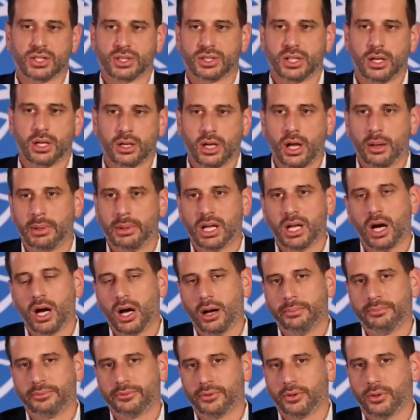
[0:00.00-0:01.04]
that are coming
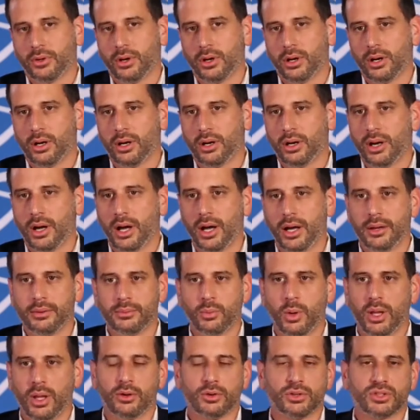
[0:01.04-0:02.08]
up, for
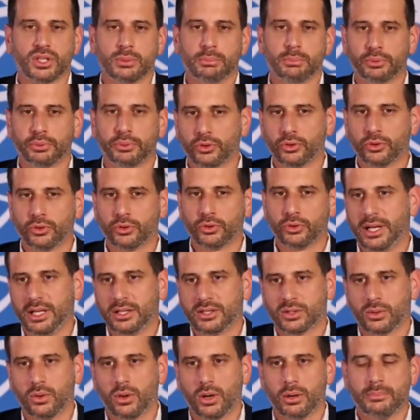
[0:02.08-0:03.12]
whether it's improvements
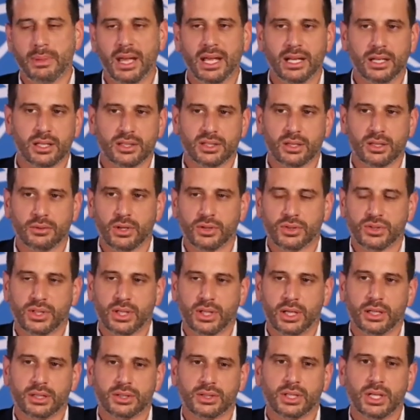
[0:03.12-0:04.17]
or maintenance of those
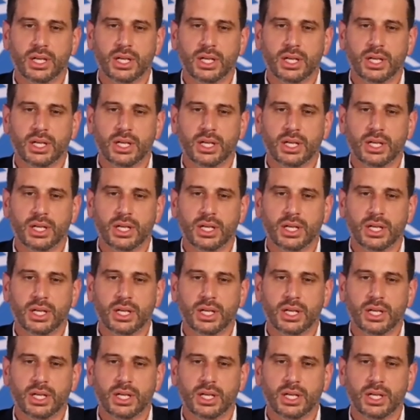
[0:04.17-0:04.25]
things,